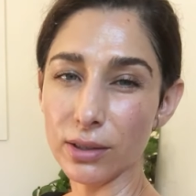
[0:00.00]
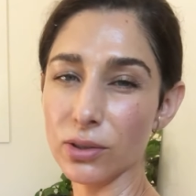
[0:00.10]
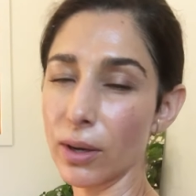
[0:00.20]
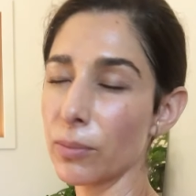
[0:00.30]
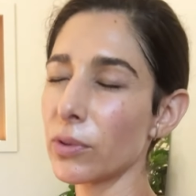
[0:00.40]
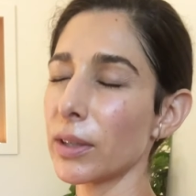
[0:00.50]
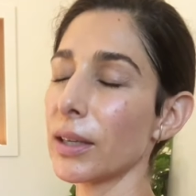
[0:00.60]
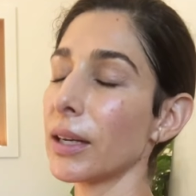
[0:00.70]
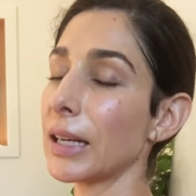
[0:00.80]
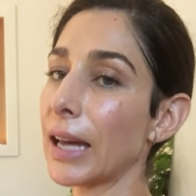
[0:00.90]
So I'm
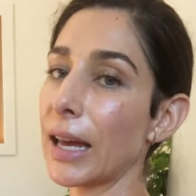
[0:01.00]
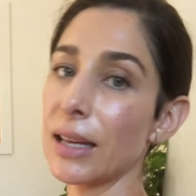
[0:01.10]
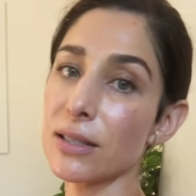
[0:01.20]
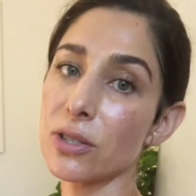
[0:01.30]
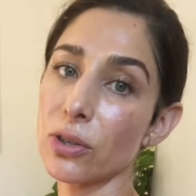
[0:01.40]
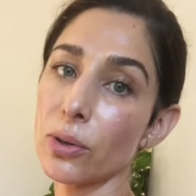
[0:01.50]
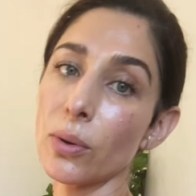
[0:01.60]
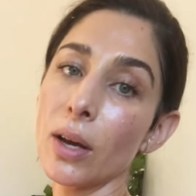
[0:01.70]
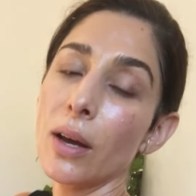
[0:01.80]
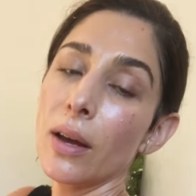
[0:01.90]
really gonna get
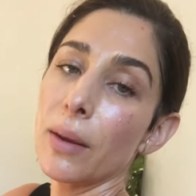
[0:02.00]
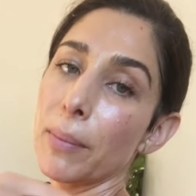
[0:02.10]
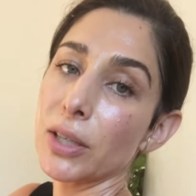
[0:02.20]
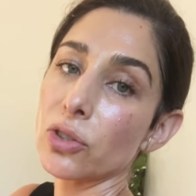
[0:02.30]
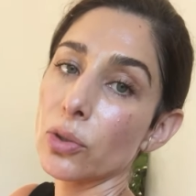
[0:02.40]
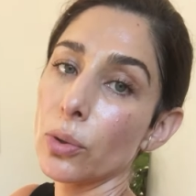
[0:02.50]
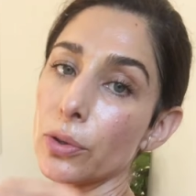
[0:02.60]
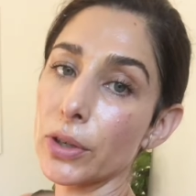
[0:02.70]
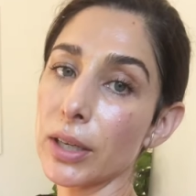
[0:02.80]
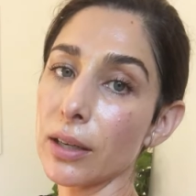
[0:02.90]
into my
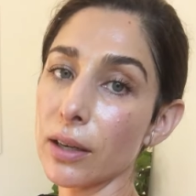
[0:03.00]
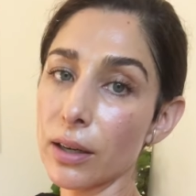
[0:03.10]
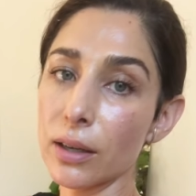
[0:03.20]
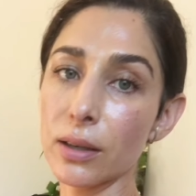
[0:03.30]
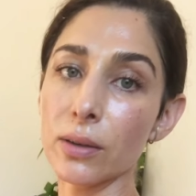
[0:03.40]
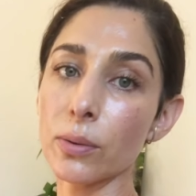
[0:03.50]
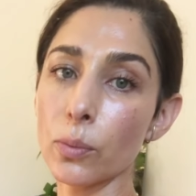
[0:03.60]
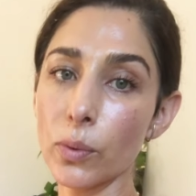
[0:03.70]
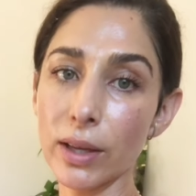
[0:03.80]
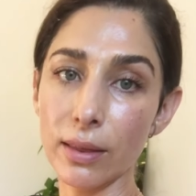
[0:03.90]
shoulder here
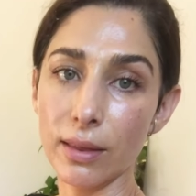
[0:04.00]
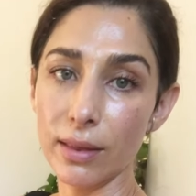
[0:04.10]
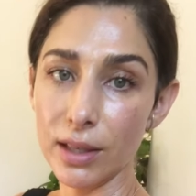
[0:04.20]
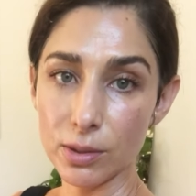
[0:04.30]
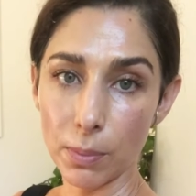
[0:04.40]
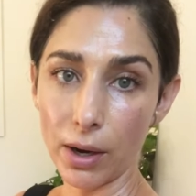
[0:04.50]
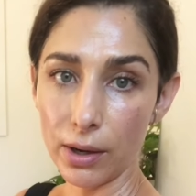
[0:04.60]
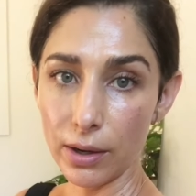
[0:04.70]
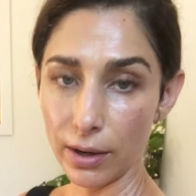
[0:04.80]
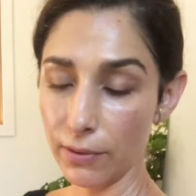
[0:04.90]
with this
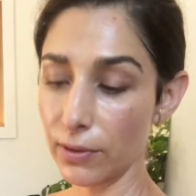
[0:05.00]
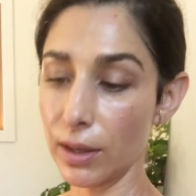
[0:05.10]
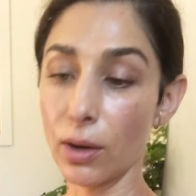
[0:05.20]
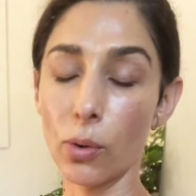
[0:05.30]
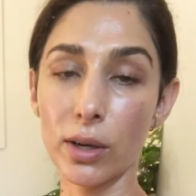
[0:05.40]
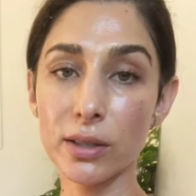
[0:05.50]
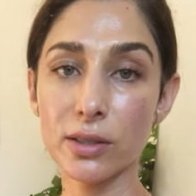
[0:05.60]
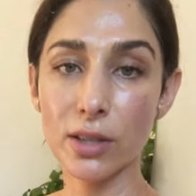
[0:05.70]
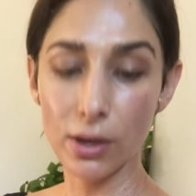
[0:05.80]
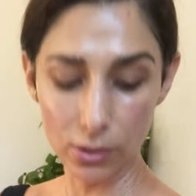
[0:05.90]
part of the aura
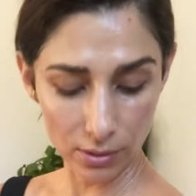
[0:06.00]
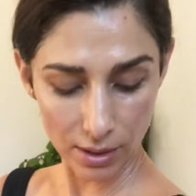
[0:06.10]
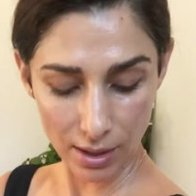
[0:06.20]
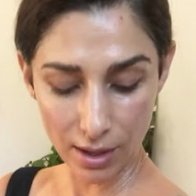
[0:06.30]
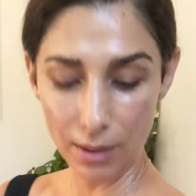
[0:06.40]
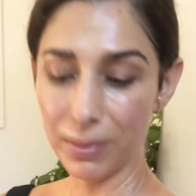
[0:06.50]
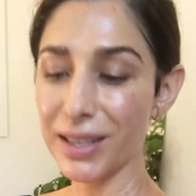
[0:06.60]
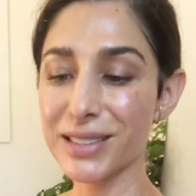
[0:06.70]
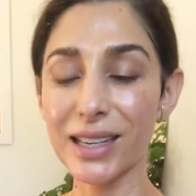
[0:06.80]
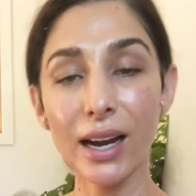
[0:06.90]
stone
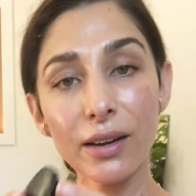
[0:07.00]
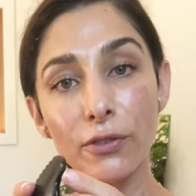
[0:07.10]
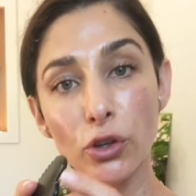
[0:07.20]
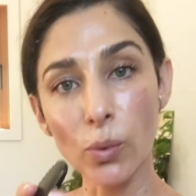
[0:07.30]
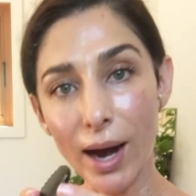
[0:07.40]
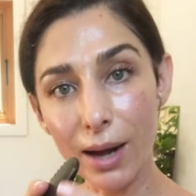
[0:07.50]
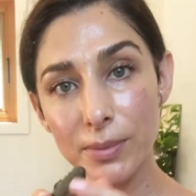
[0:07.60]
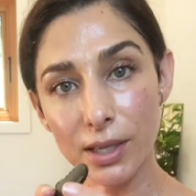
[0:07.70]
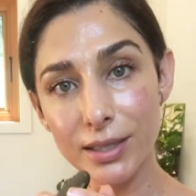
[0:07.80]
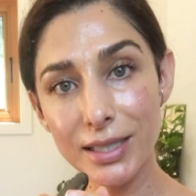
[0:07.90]
because it kind of
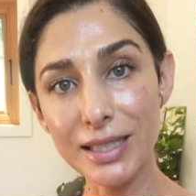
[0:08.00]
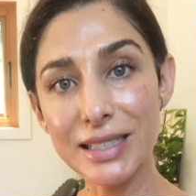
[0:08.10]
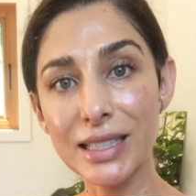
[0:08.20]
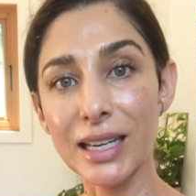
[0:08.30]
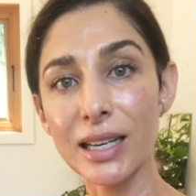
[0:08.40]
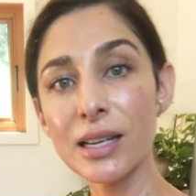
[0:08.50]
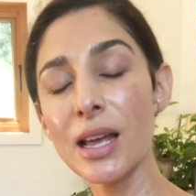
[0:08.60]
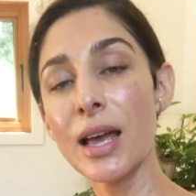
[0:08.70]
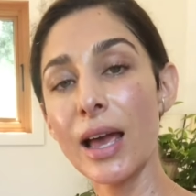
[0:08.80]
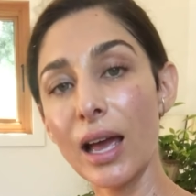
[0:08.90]
grabs onto the skin
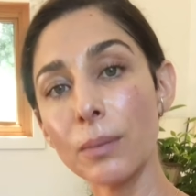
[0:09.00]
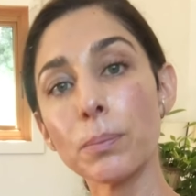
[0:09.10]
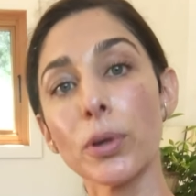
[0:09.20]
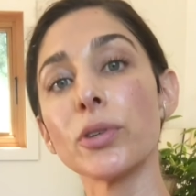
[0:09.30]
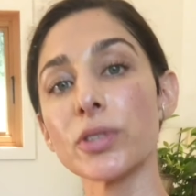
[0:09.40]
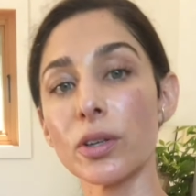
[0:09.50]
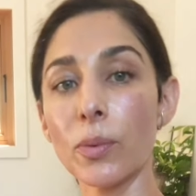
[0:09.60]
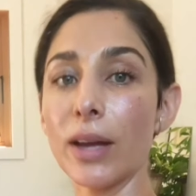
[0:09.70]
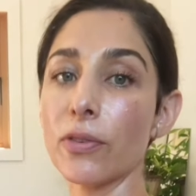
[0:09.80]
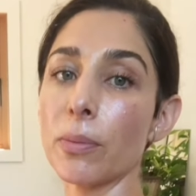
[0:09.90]
and pulls it
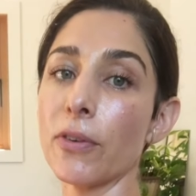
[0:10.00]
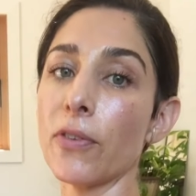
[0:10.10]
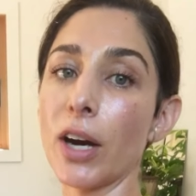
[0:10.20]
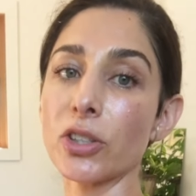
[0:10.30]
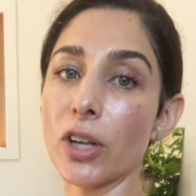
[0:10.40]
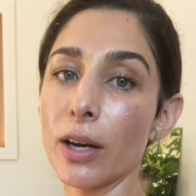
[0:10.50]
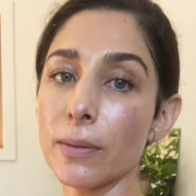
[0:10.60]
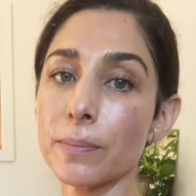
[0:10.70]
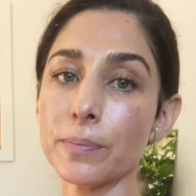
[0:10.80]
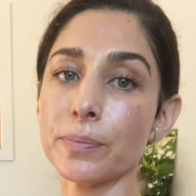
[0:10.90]
away from the fascia.